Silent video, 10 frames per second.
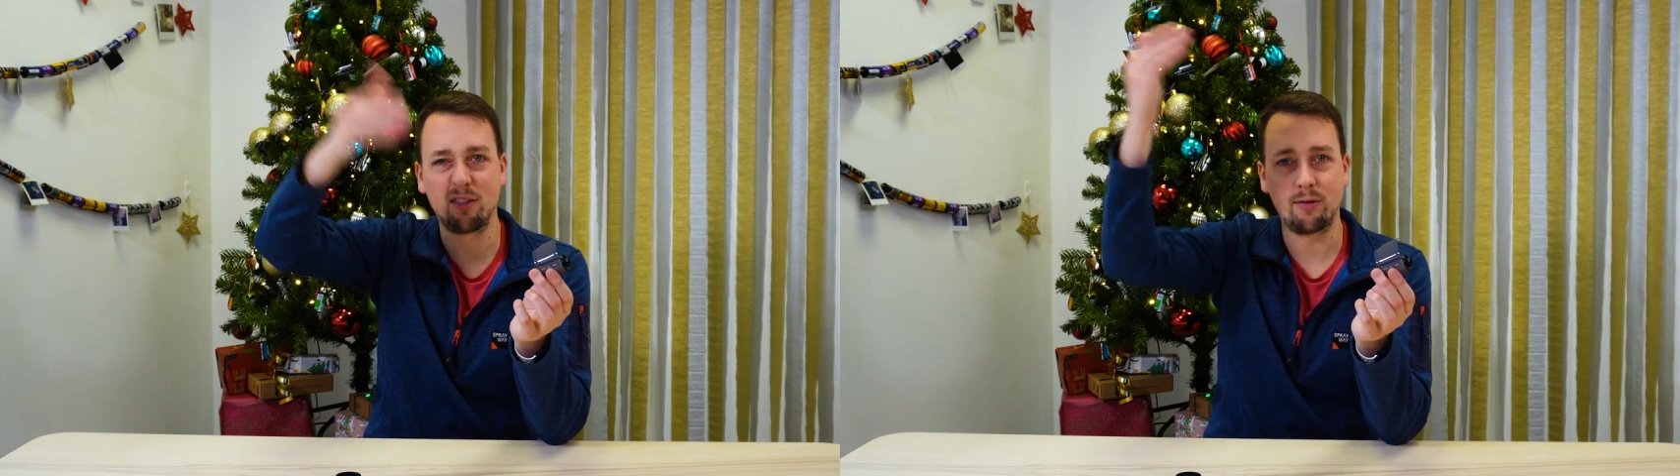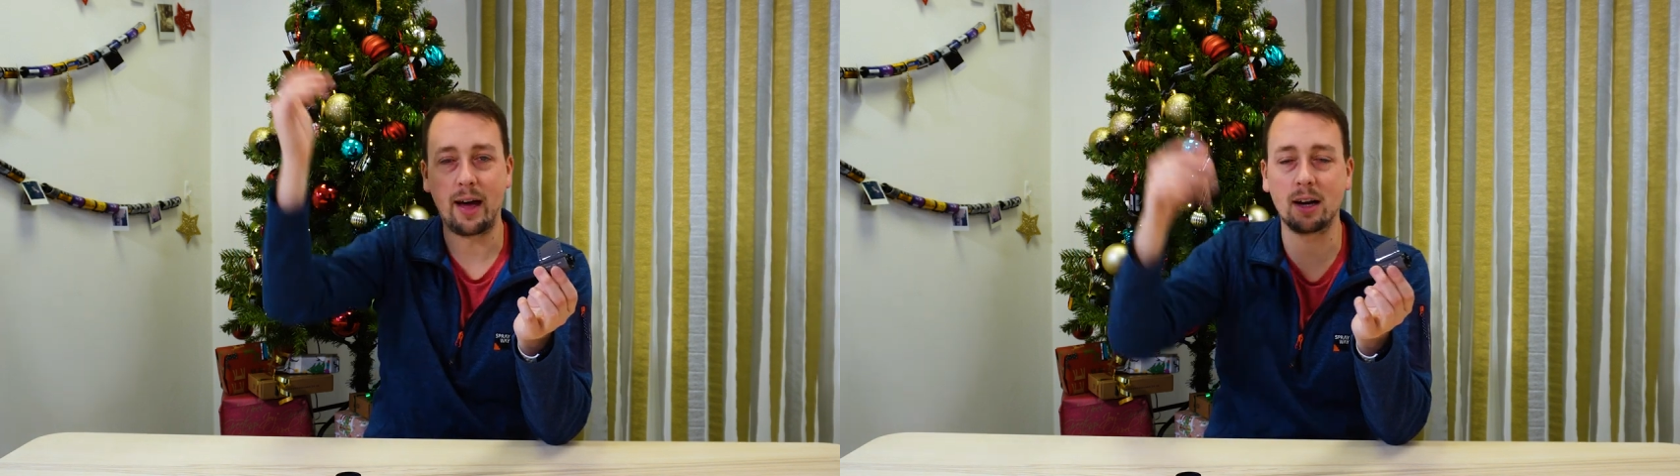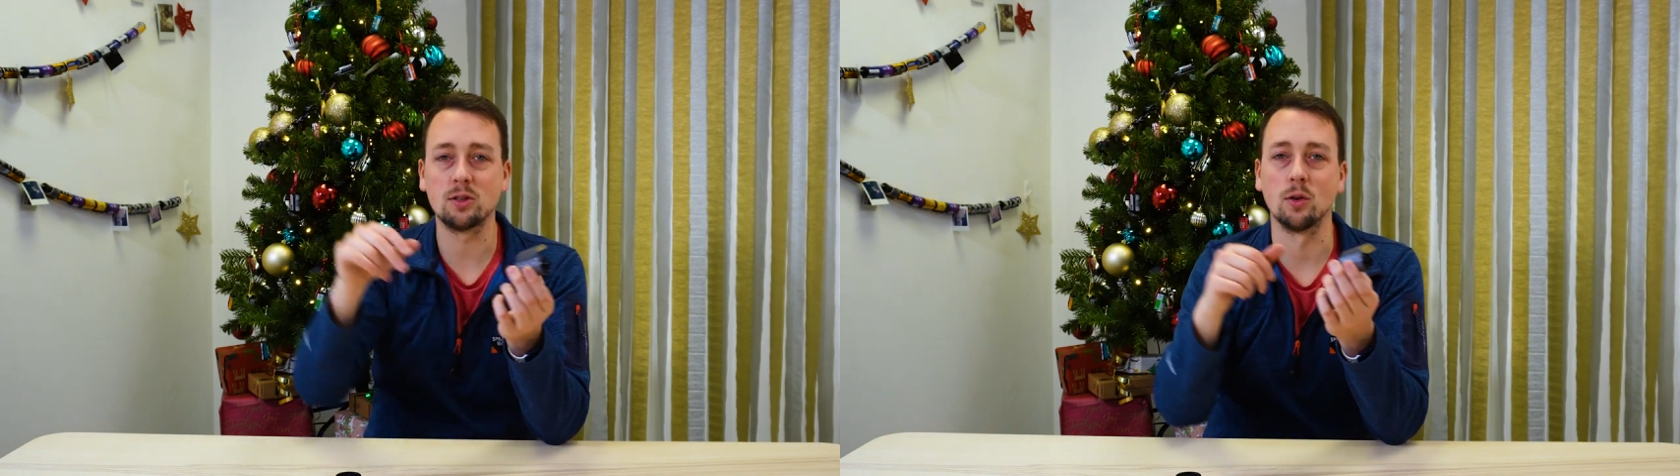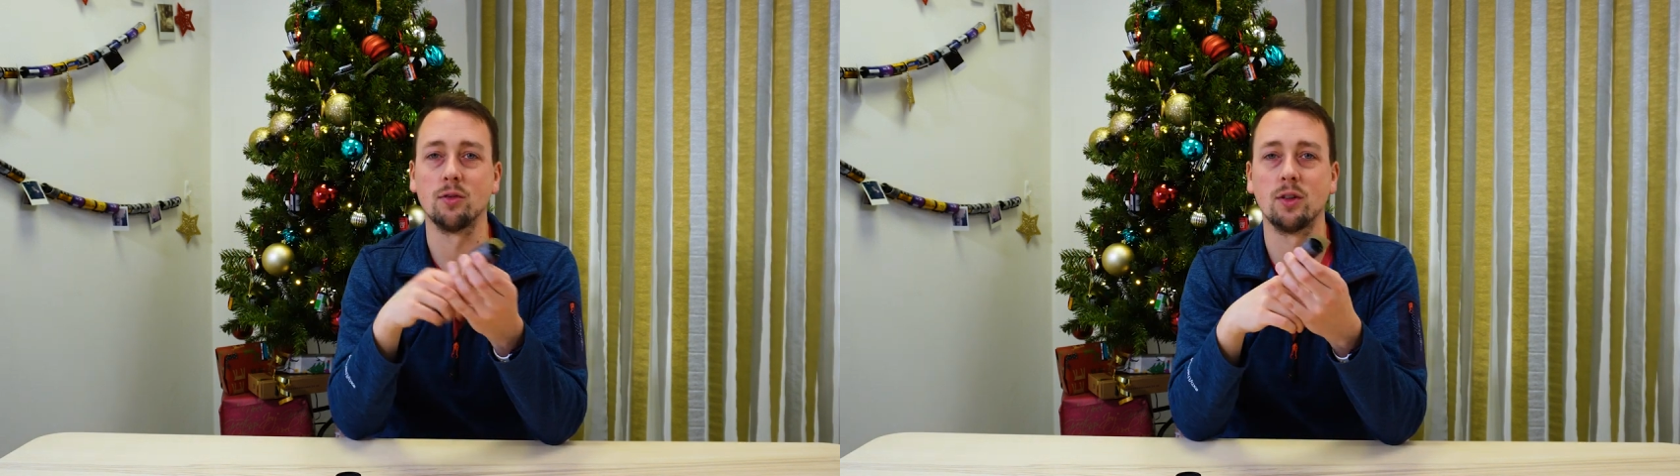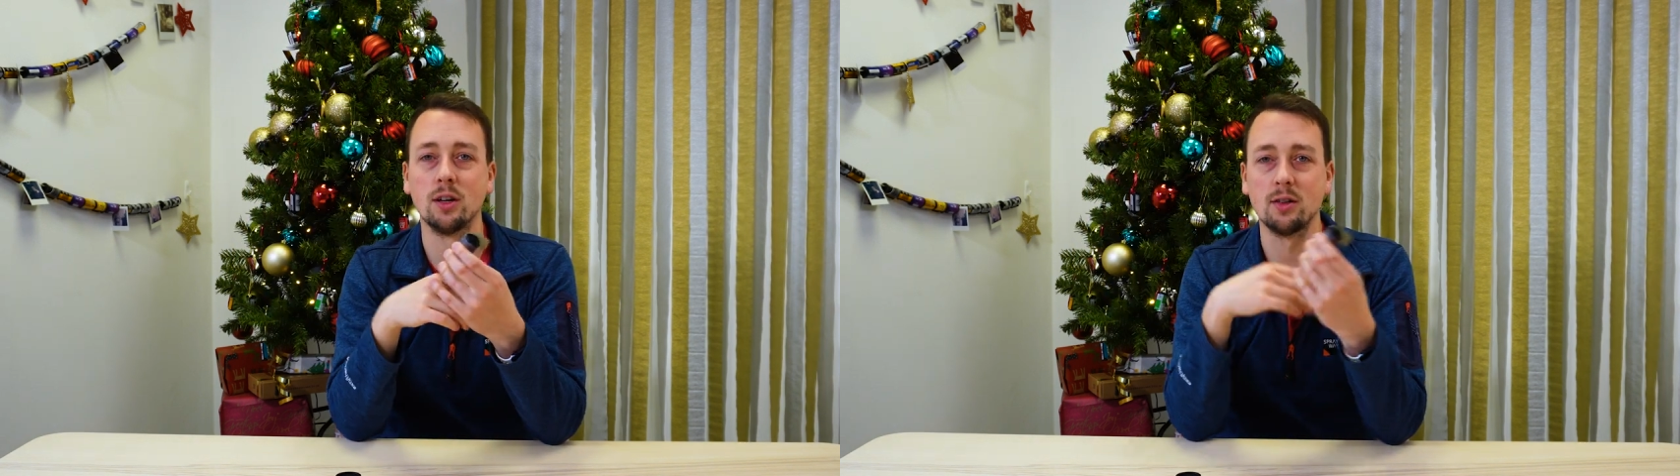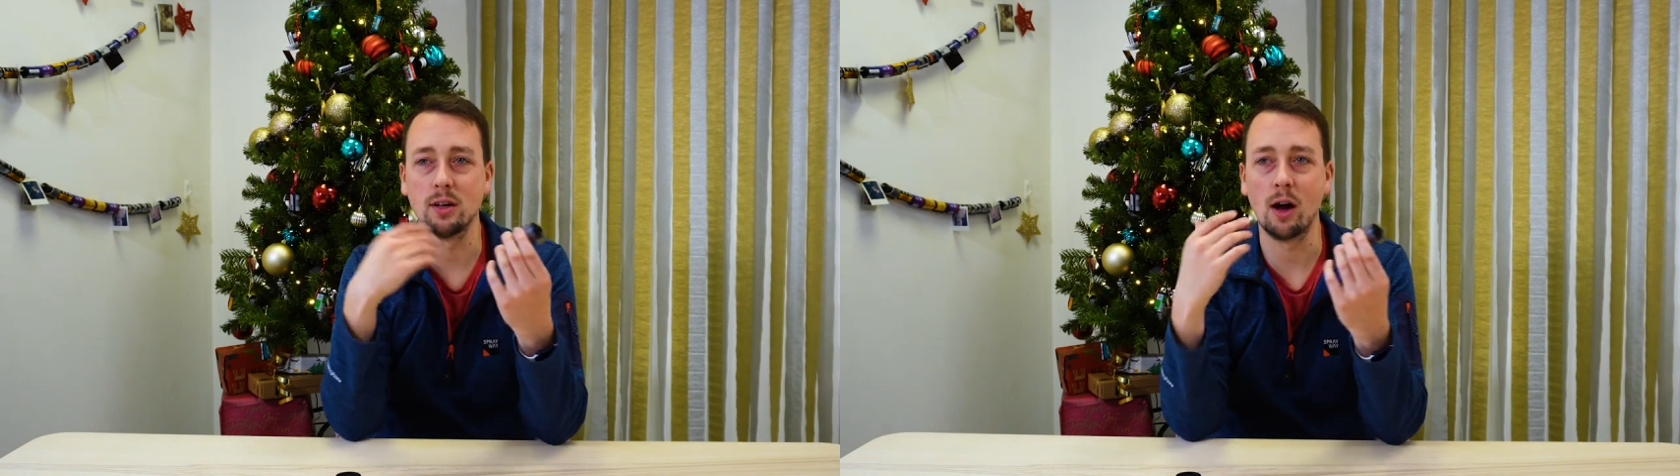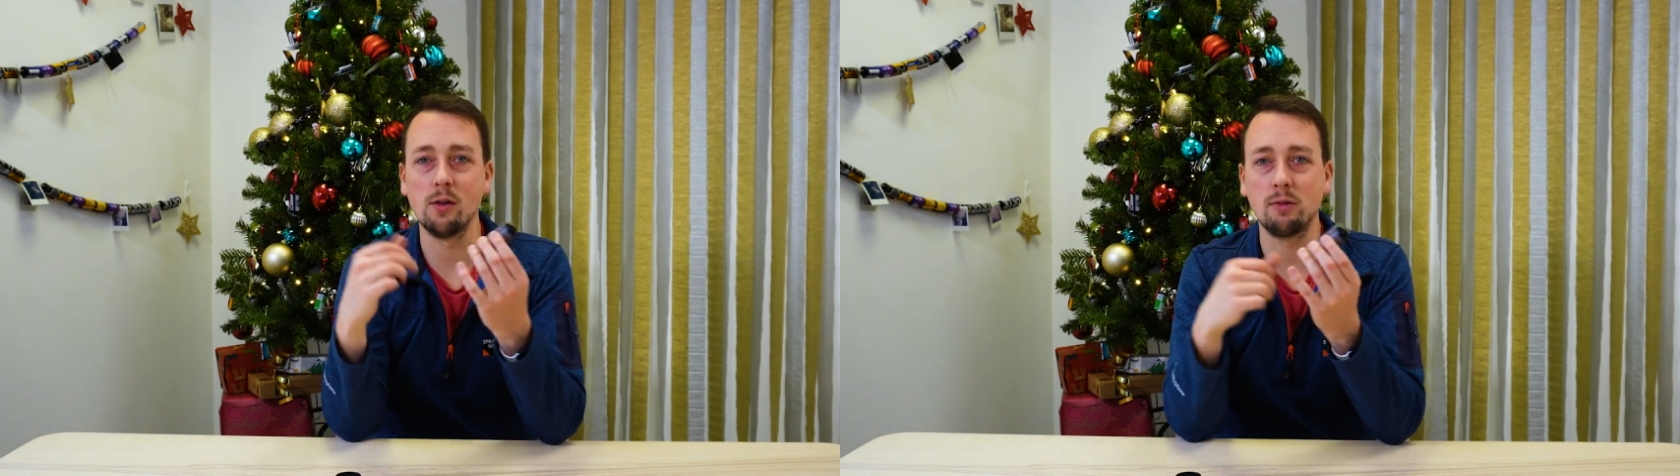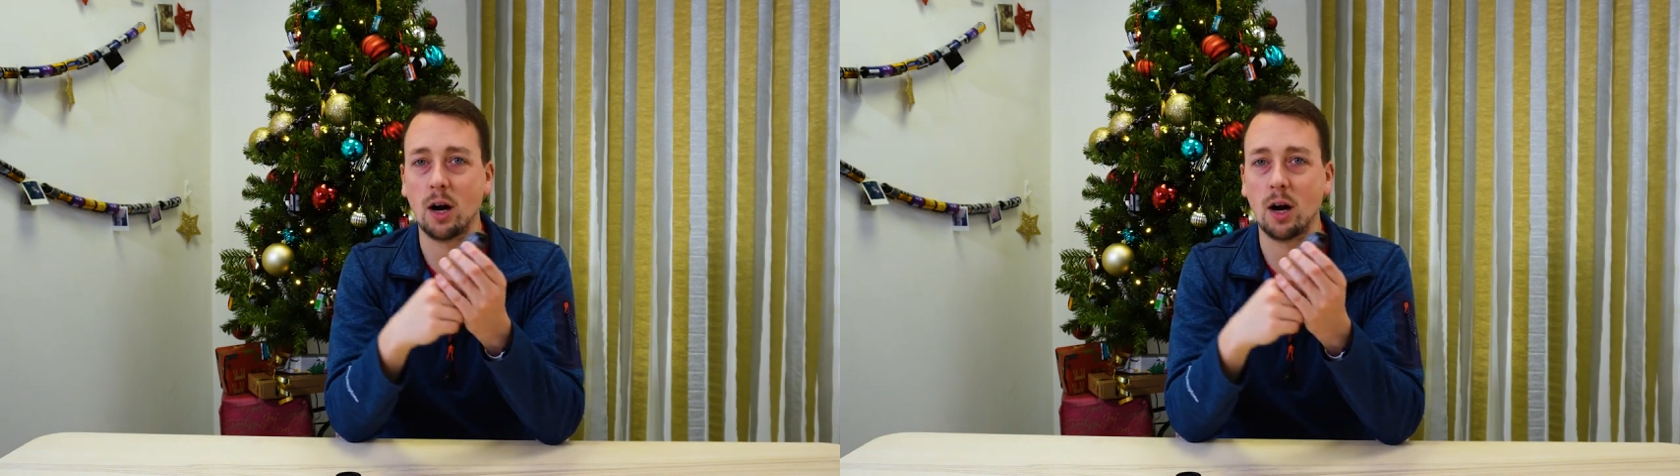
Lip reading: effect sort of that